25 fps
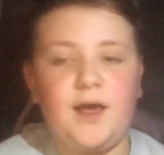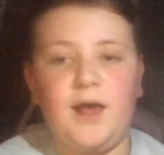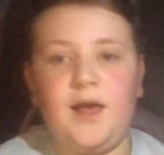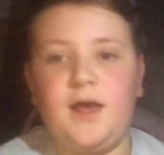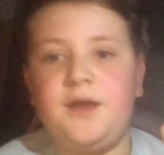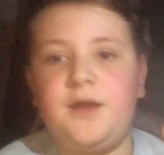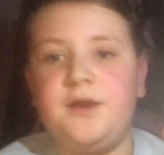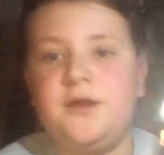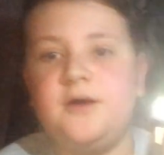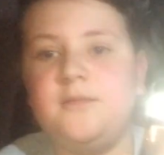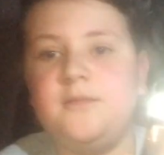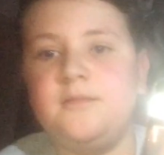
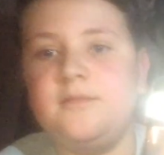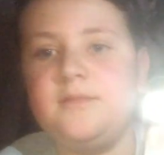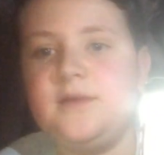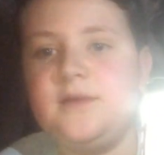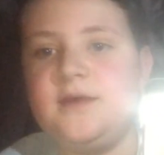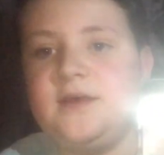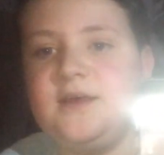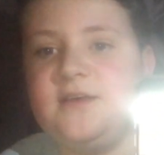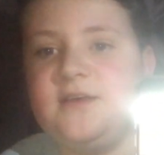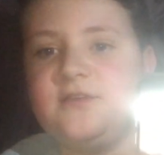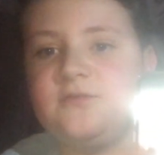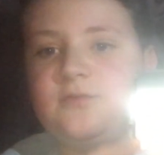and
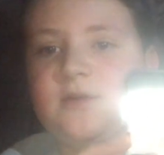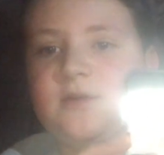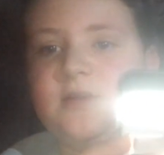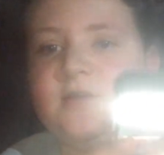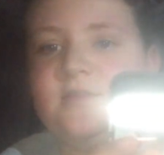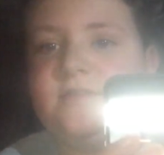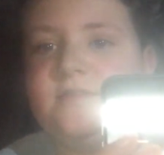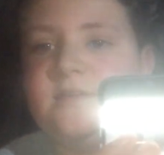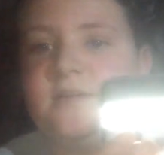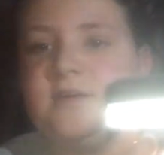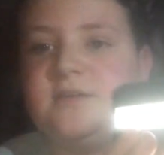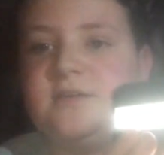here's what
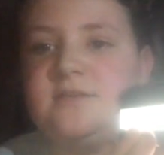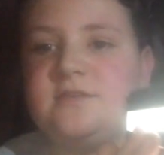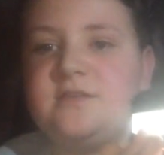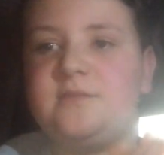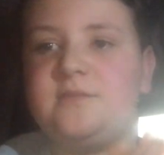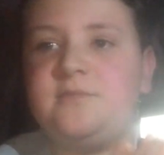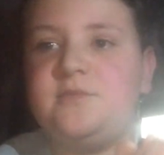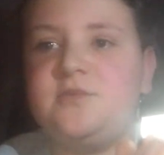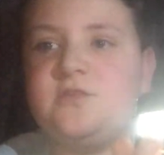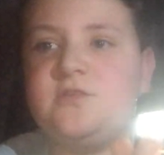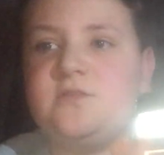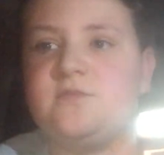it does.
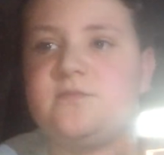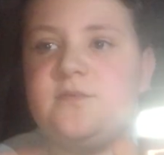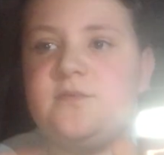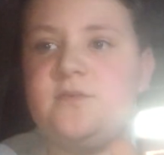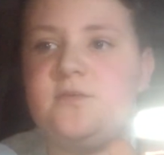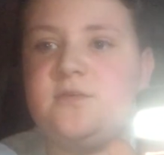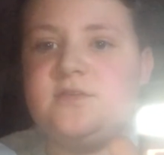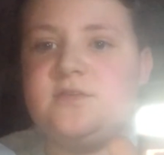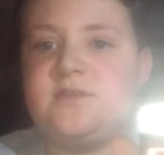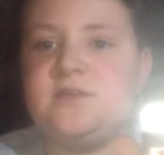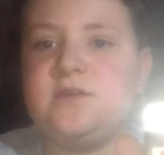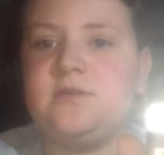Let me just
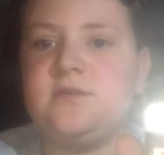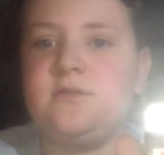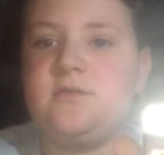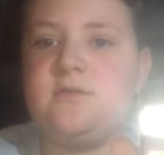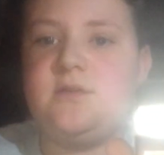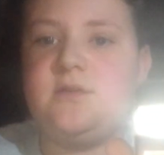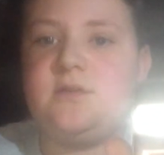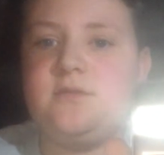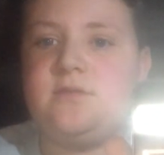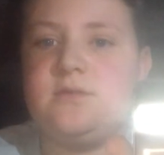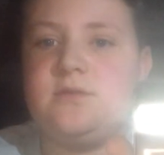focus in on